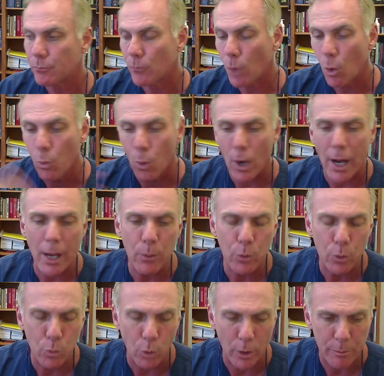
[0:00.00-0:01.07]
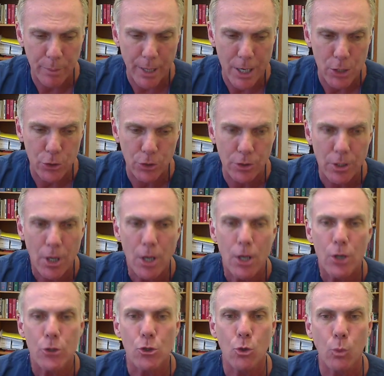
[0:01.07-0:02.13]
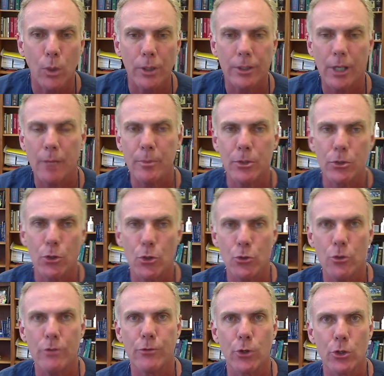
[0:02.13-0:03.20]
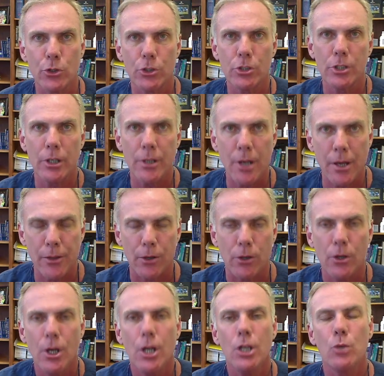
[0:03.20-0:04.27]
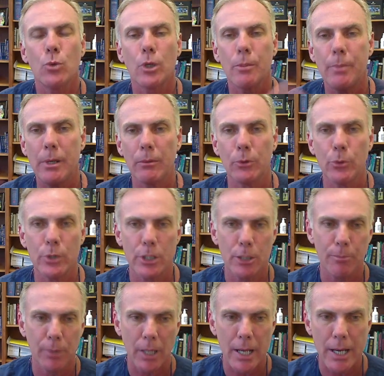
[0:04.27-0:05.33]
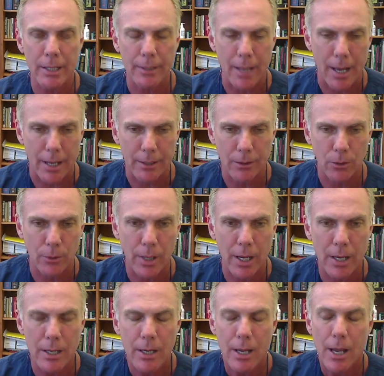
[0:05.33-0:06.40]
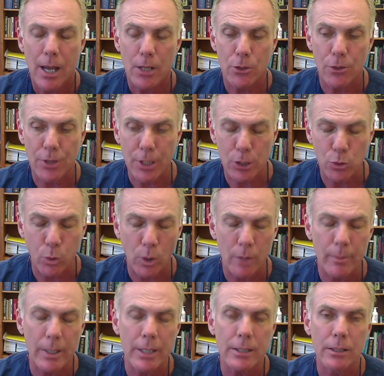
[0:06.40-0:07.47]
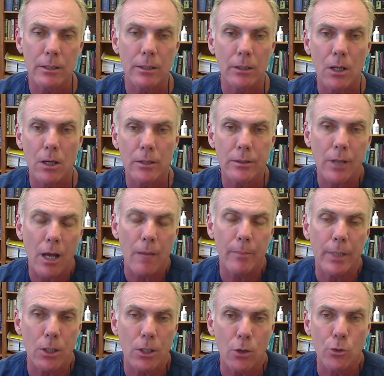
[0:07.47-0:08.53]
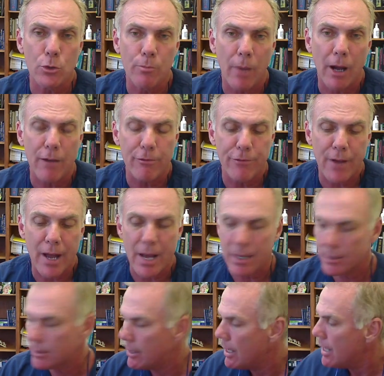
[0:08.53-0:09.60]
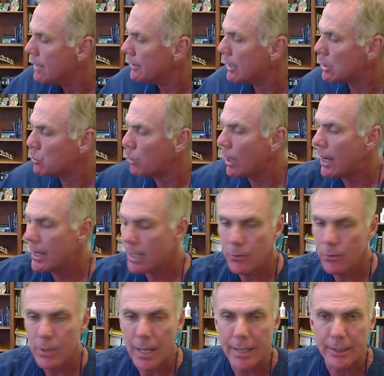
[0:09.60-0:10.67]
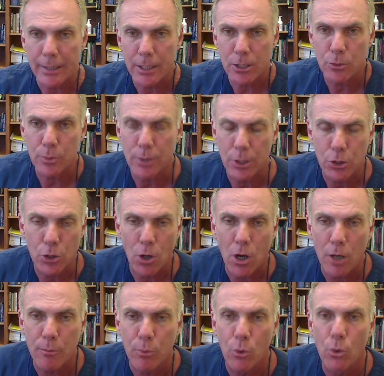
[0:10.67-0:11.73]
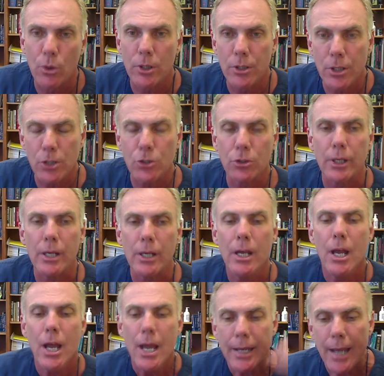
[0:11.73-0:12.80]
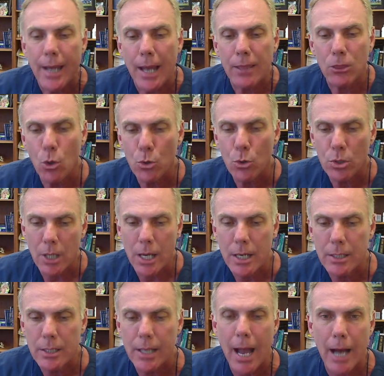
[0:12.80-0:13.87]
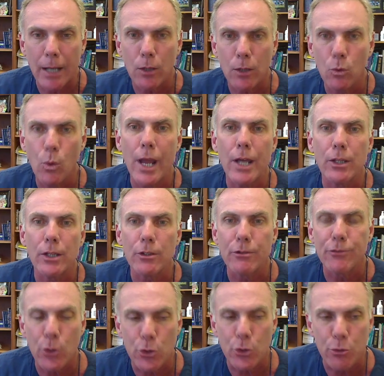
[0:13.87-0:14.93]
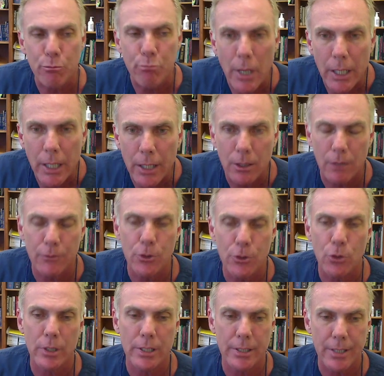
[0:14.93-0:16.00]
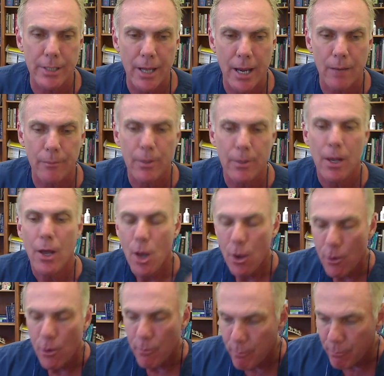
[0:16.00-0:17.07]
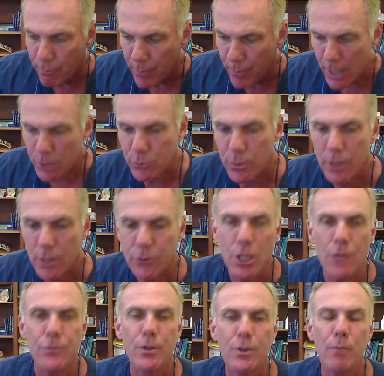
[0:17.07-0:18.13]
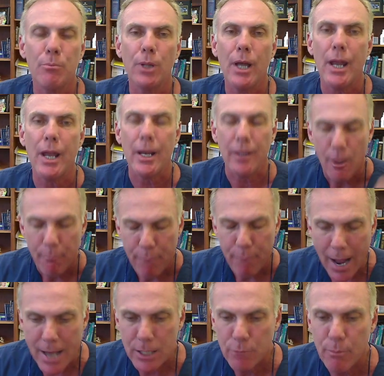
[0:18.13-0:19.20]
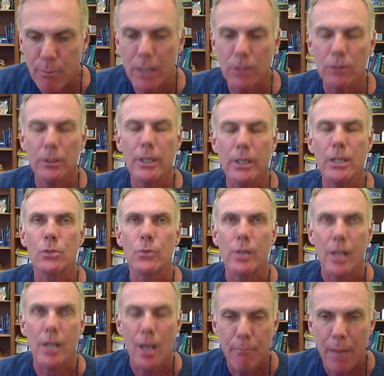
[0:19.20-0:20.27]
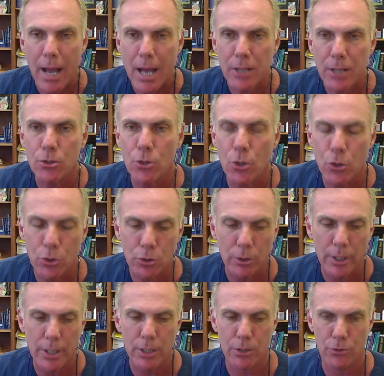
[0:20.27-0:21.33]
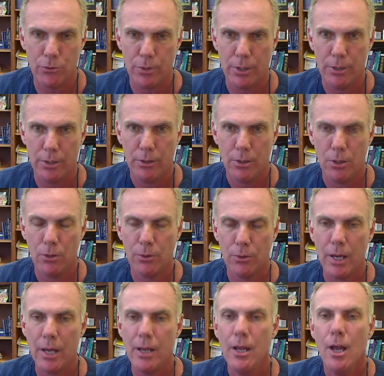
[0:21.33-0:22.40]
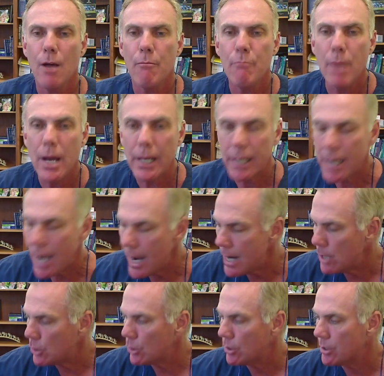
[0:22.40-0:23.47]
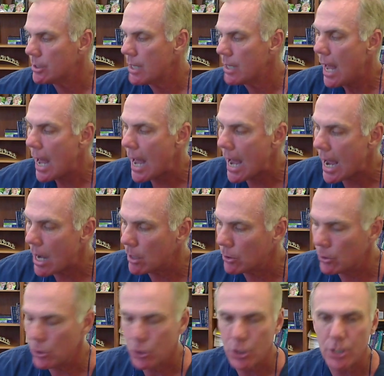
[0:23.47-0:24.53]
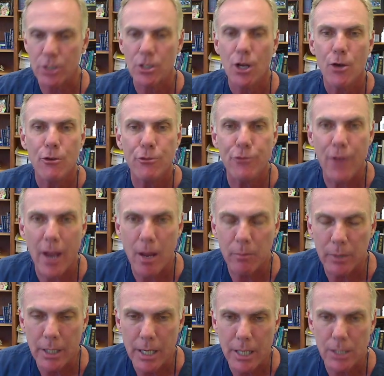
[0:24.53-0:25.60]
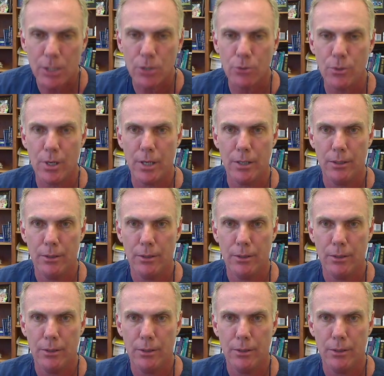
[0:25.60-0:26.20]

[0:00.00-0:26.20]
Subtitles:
Why would one patient do one type of surgery versus another? You want to be able to explain that, okay? And you think 20 minutes is a long time, but it goes by fast. That's why I give you that list with the chalkboard initially. Get those things out of the way in the first minute of your exam. History of chief complaint, past medical history, past surgical history, okay? Medications, allergies, family history.